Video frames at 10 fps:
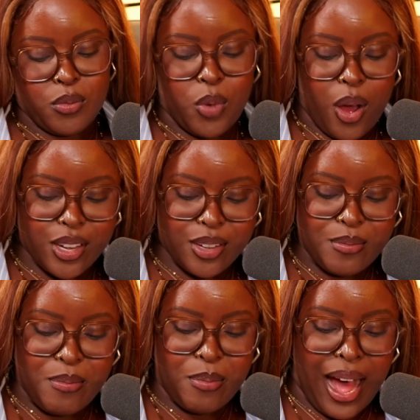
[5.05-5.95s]

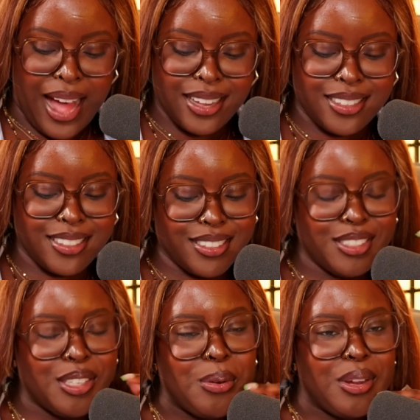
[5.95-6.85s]
Welcome back
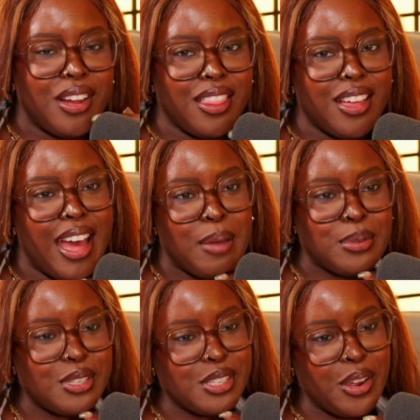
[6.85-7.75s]
to another
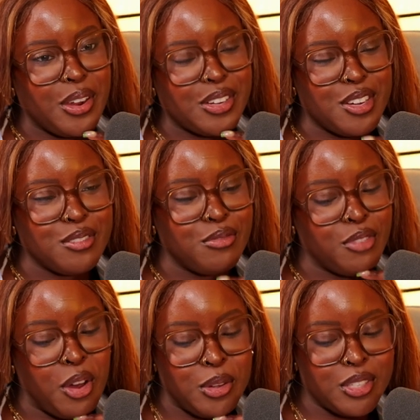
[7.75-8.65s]
episode of
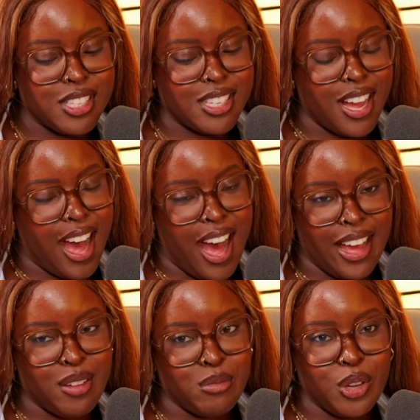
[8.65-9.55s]
Vault.
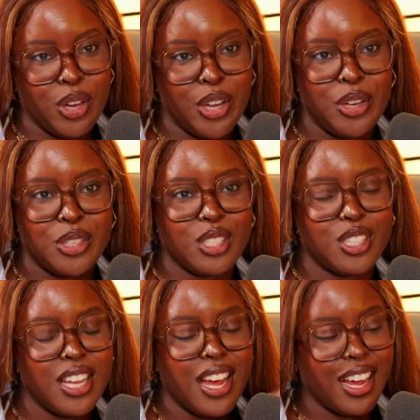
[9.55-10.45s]
I am your
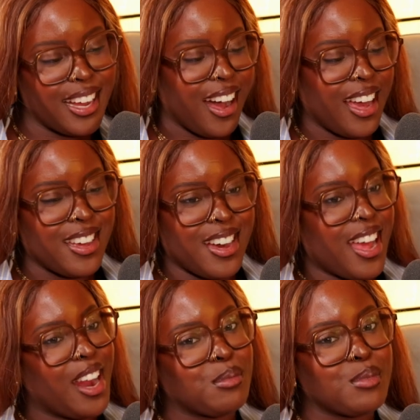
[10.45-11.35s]
host, Akaya,
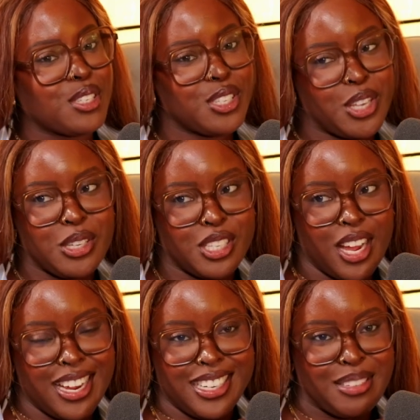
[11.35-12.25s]
and I'm so
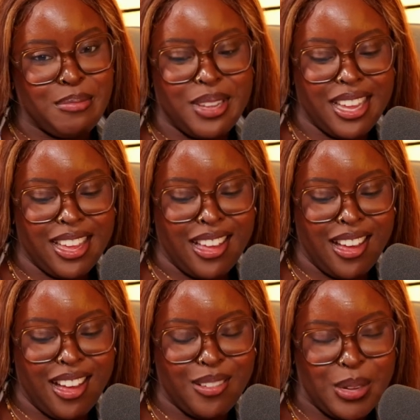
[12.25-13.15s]
excited to be
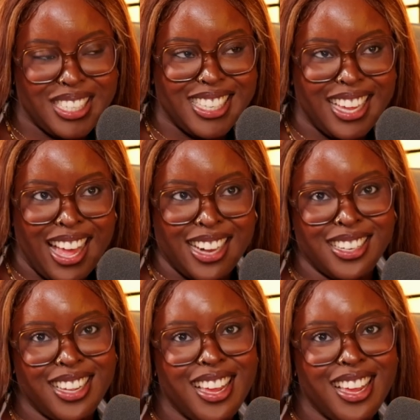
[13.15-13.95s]
here once again.